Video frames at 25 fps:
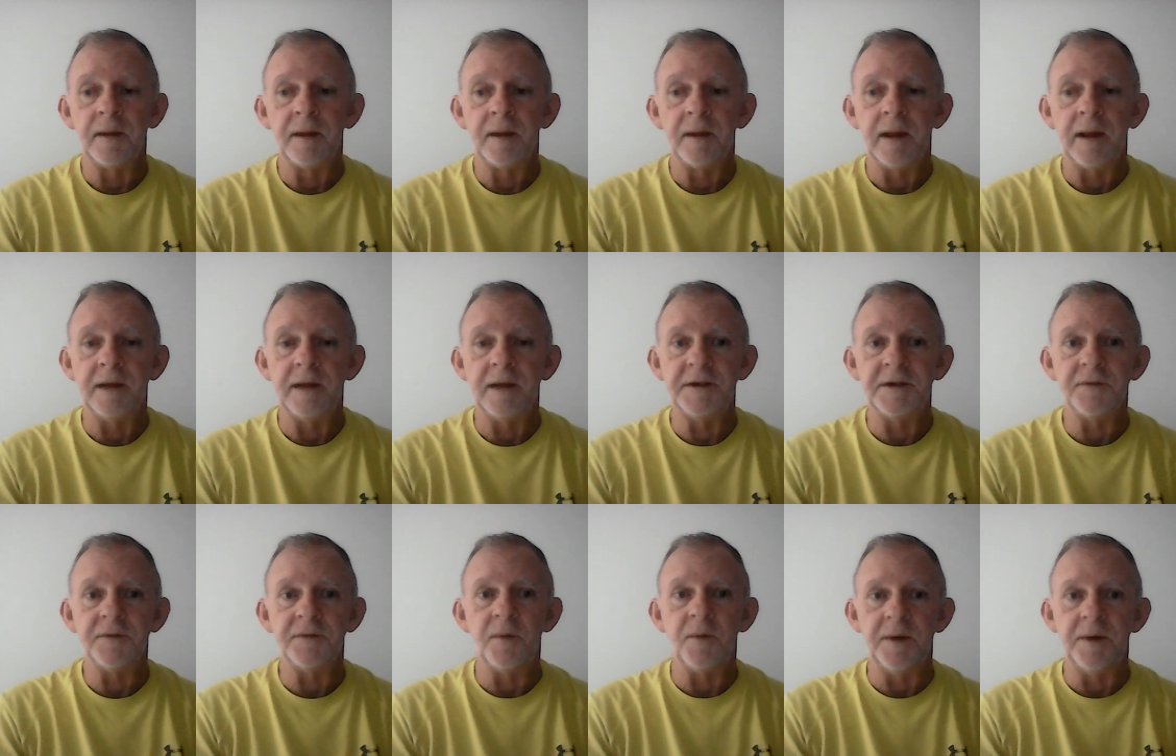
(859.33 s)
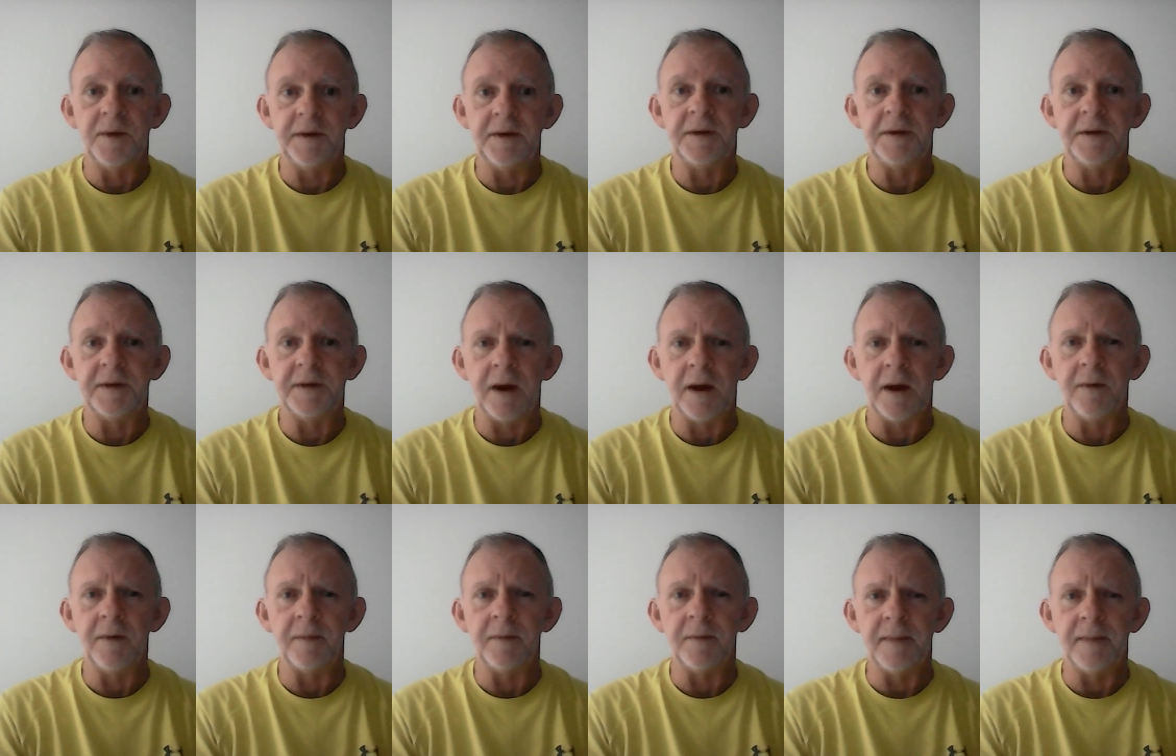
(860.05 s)
I just wanted to
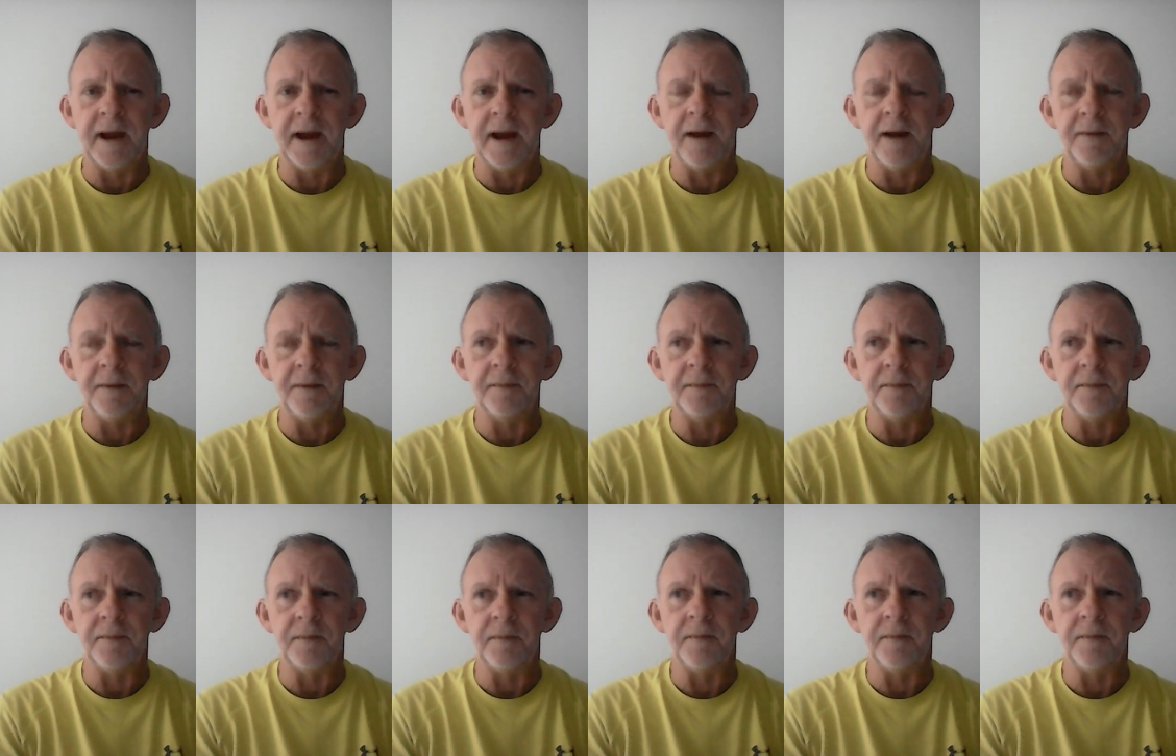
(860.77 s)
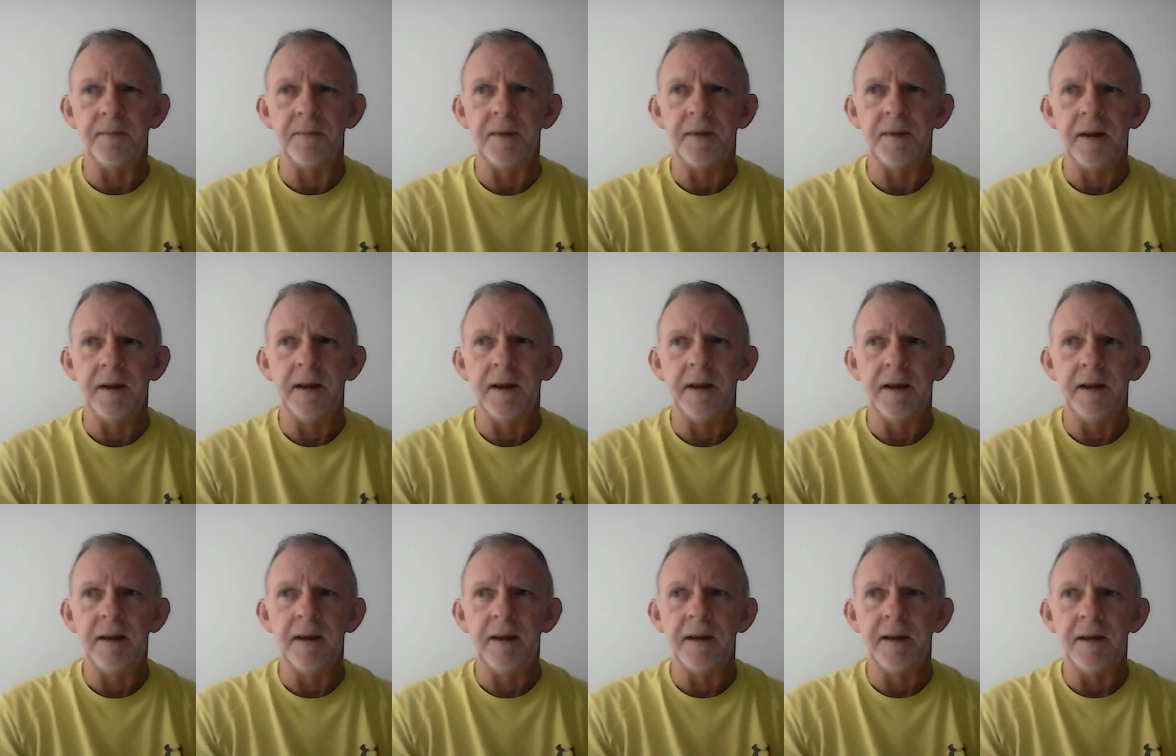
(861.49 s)
talk about and,
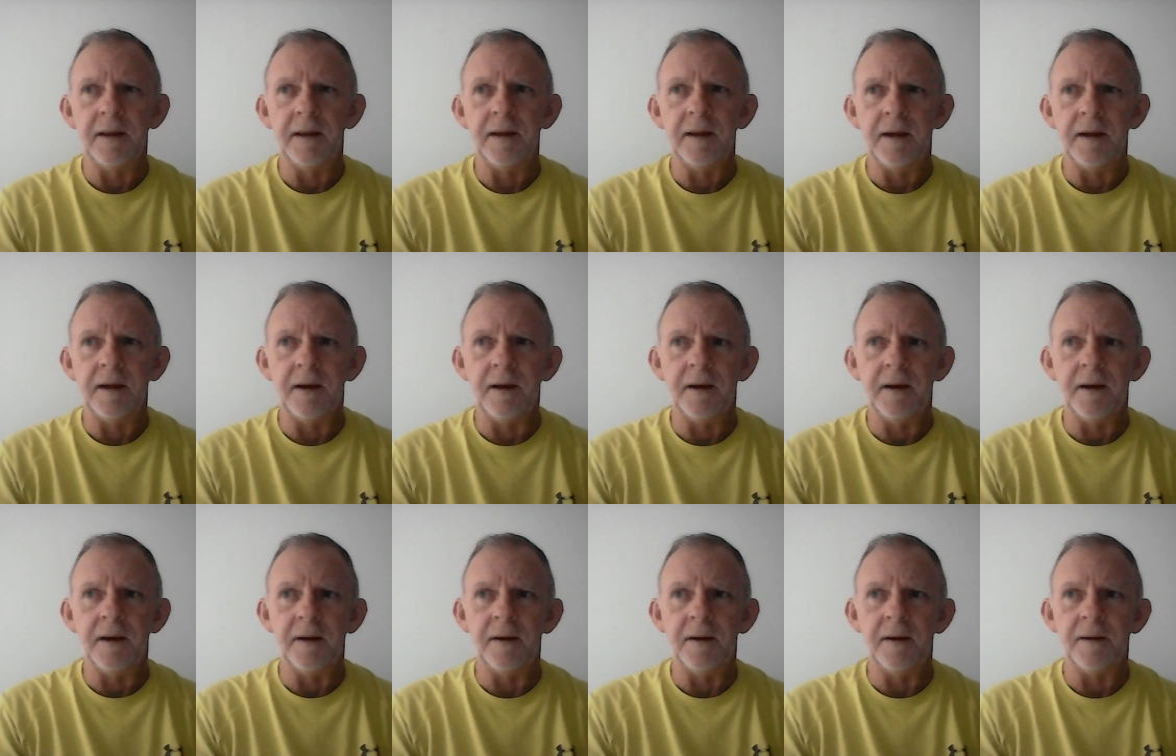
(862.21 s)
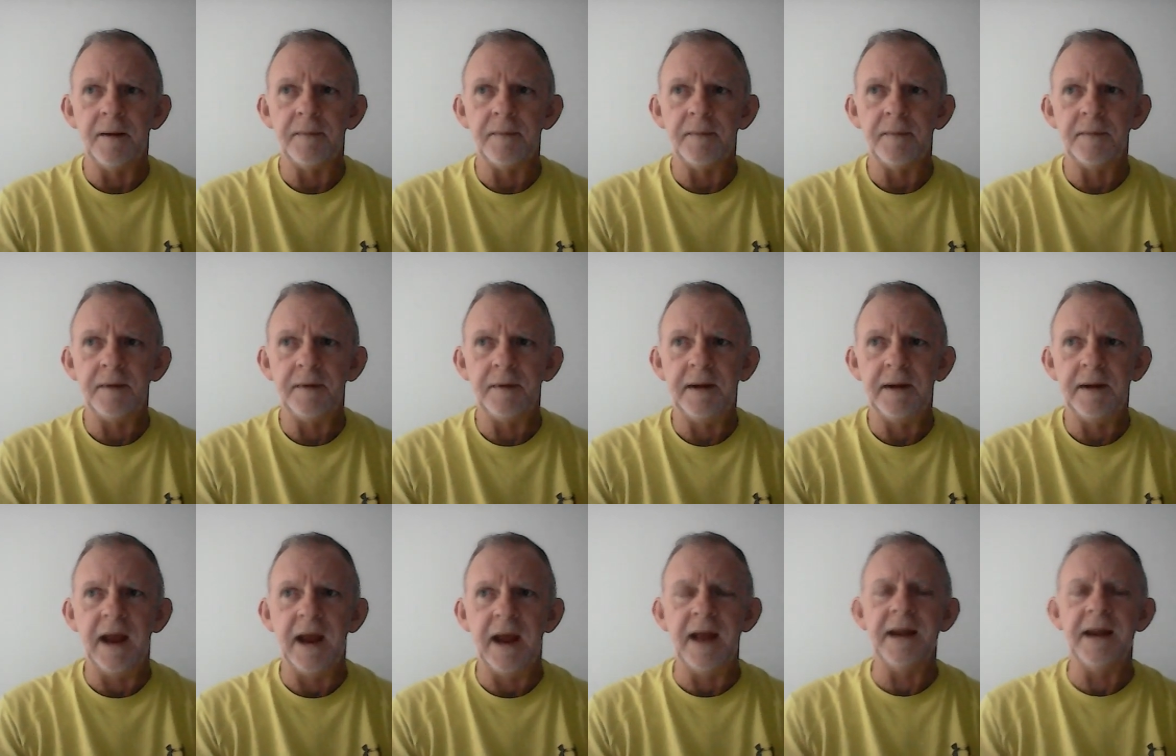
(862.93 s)
uh,
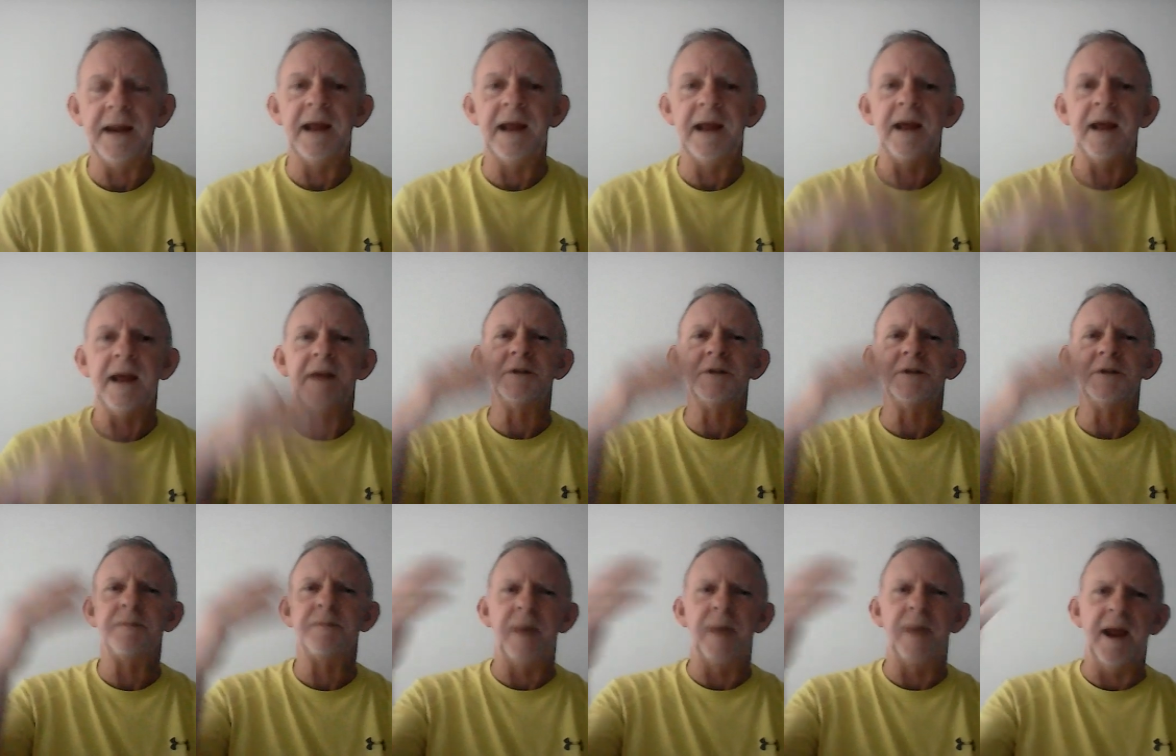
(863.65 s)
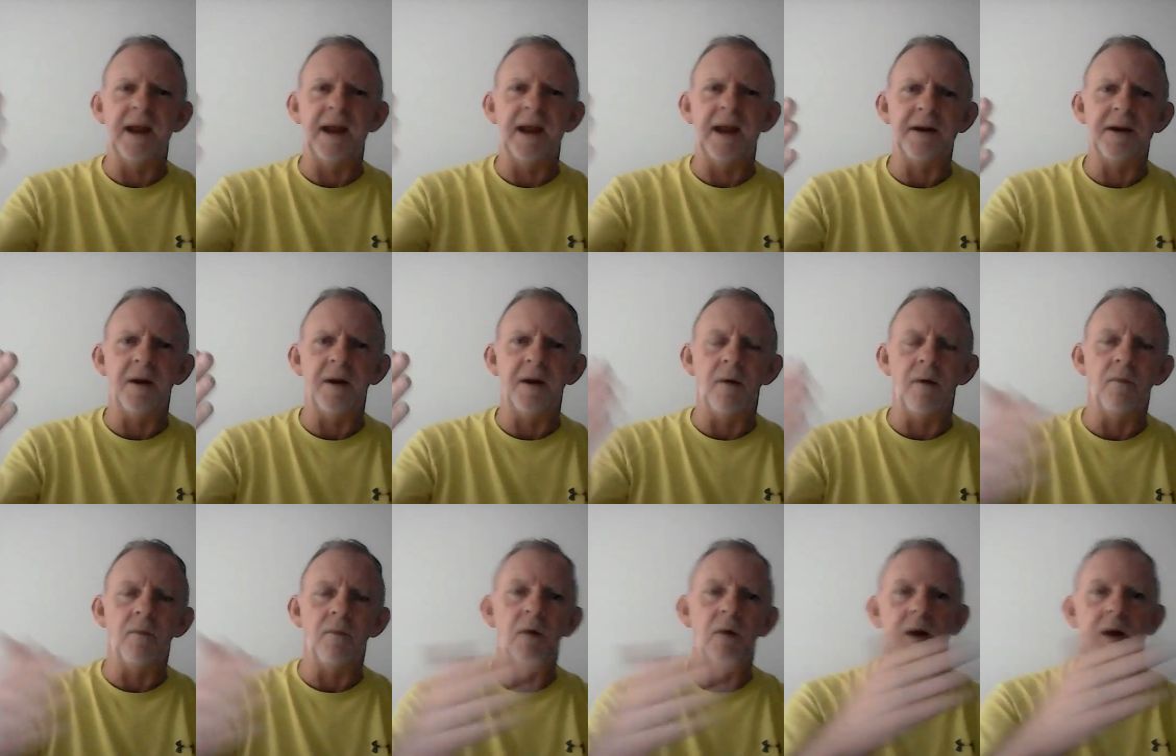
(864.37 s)
kind of expand
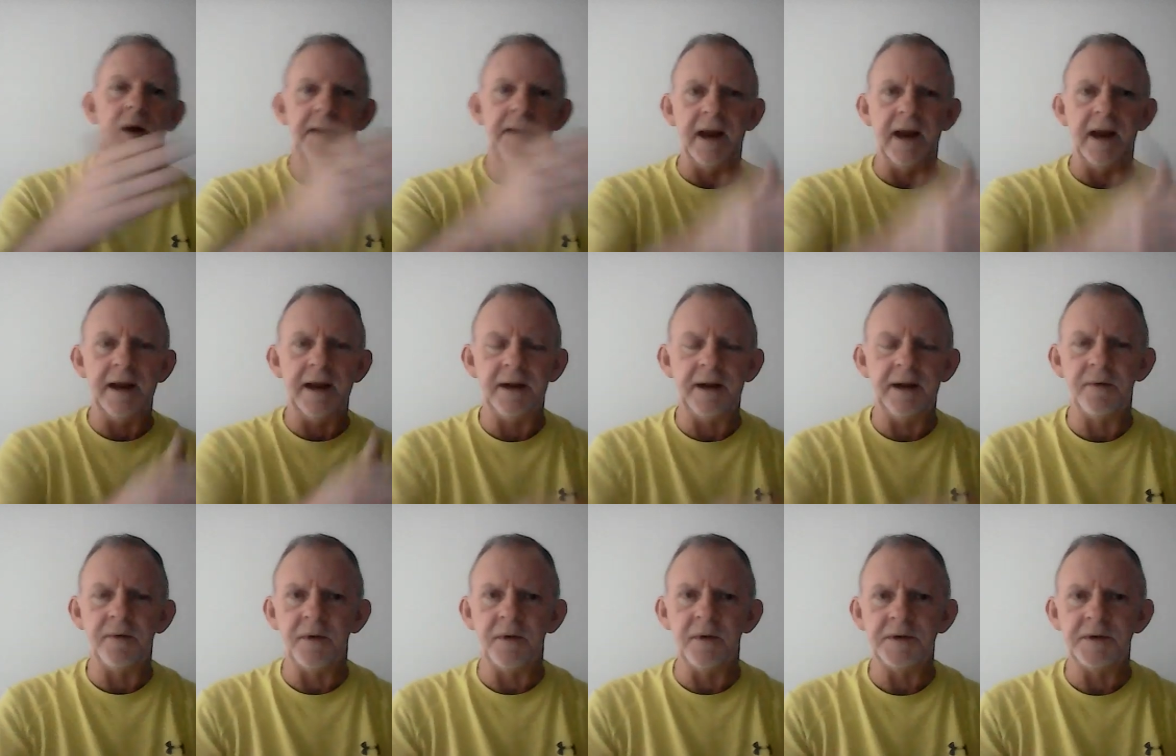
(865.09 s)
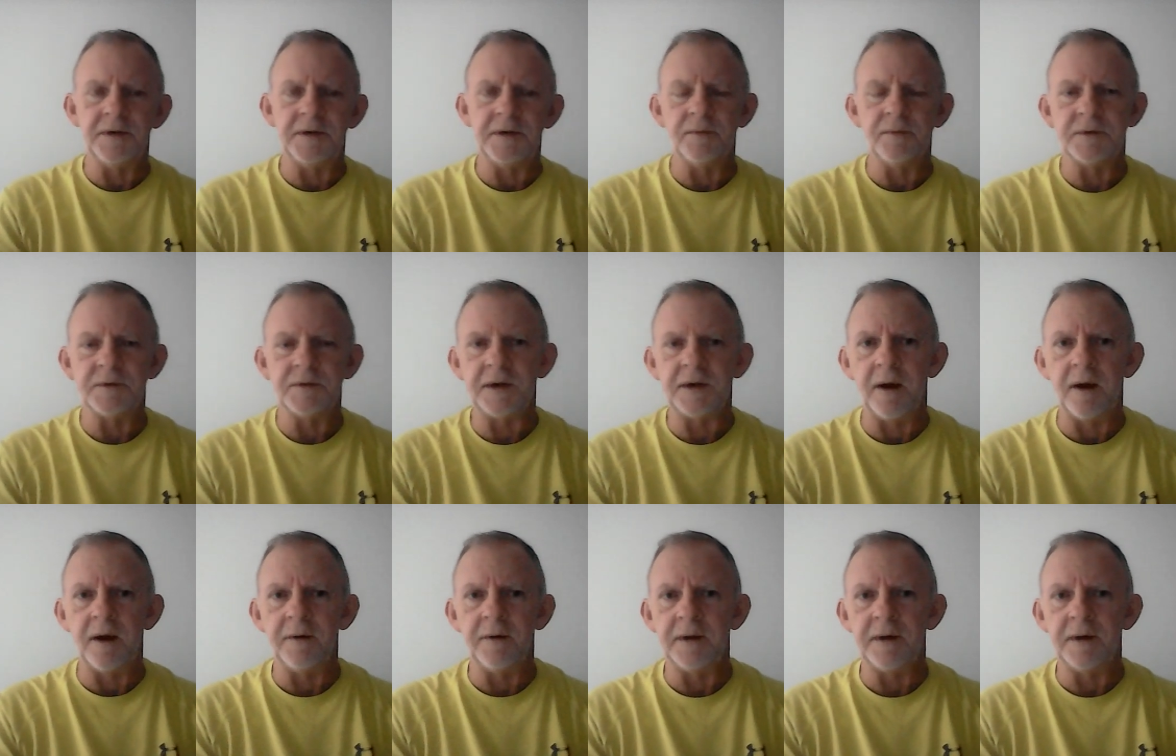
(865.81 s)
on what Danny Christie was
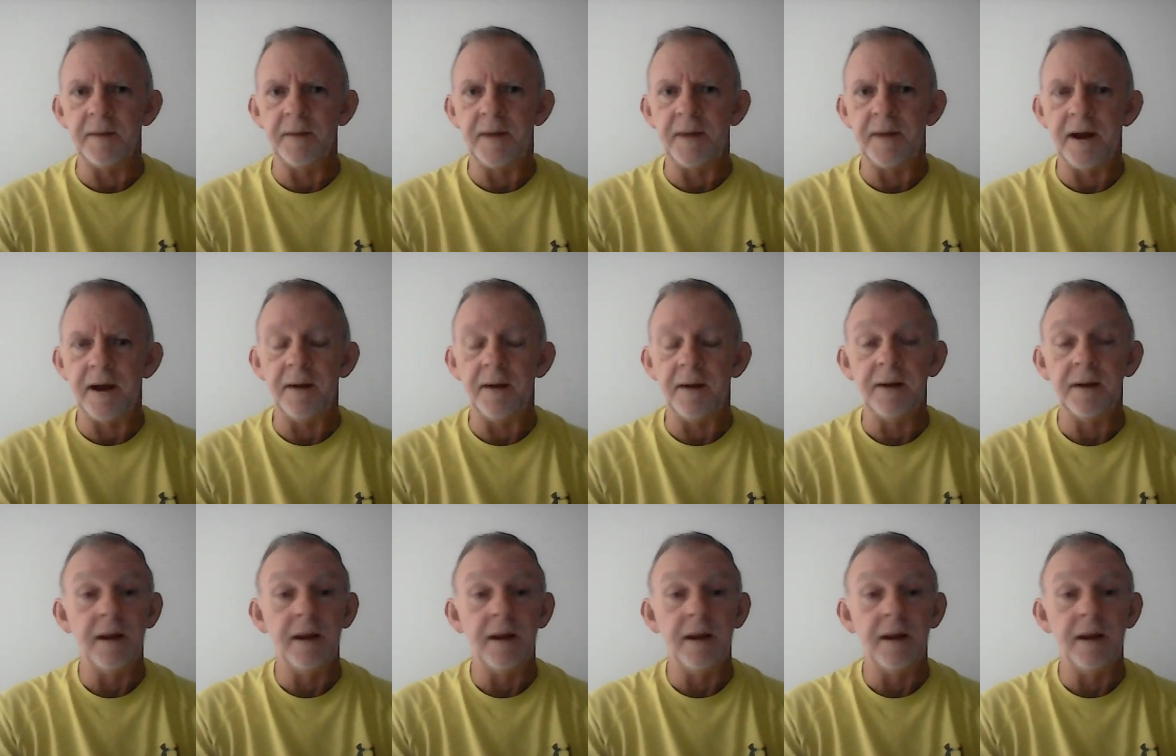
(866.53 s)
talking about.